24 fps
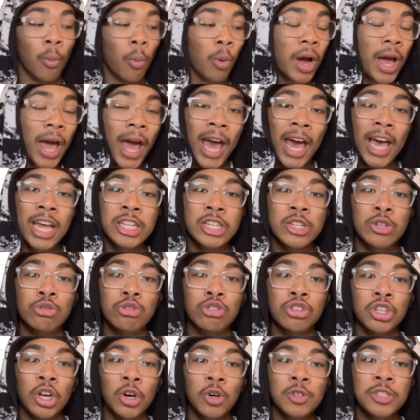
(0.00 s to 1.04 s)
What had you
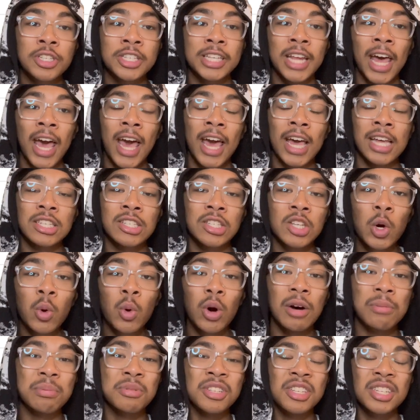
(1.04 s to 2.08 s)
so sad, so
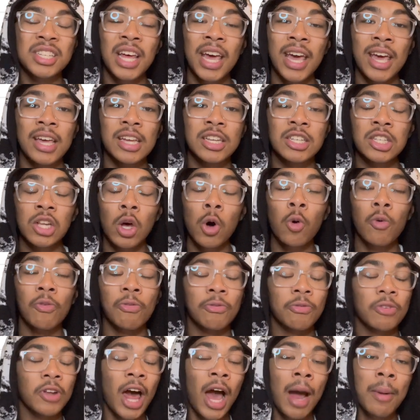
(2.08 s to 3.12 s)
upset, so
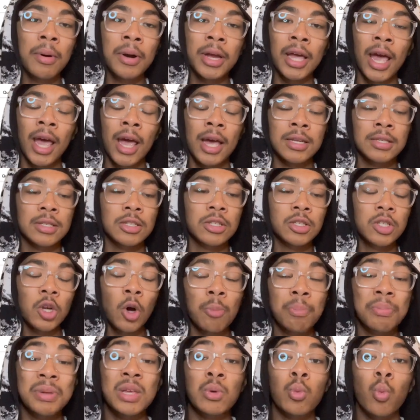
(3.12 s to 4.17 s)
flabbergasted, so
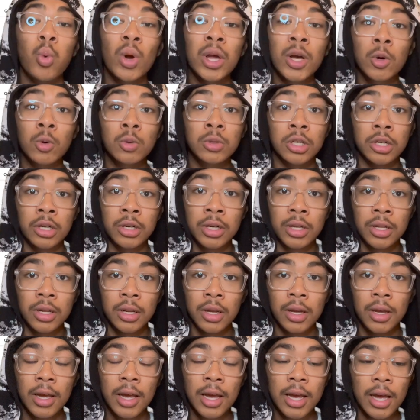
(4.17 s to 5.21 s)
bewildered
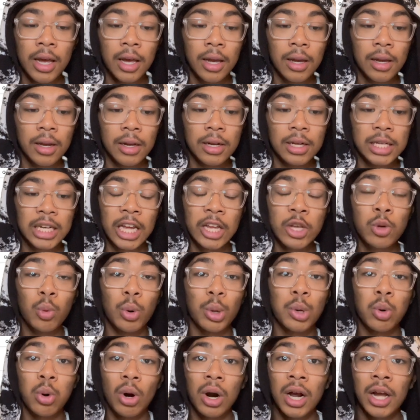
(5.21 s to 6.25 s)
that you were
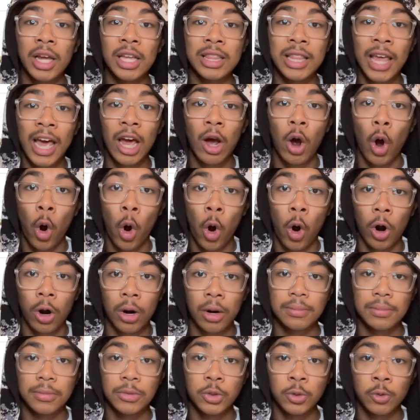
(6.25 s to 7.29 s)
crying that hard?
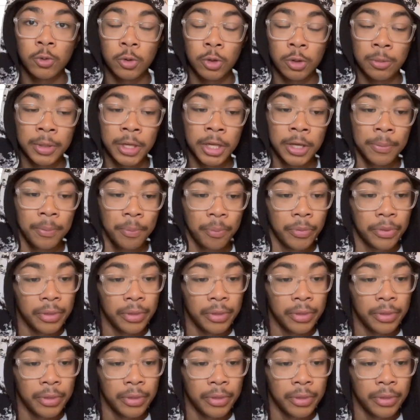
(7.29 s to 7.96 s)
You feel me?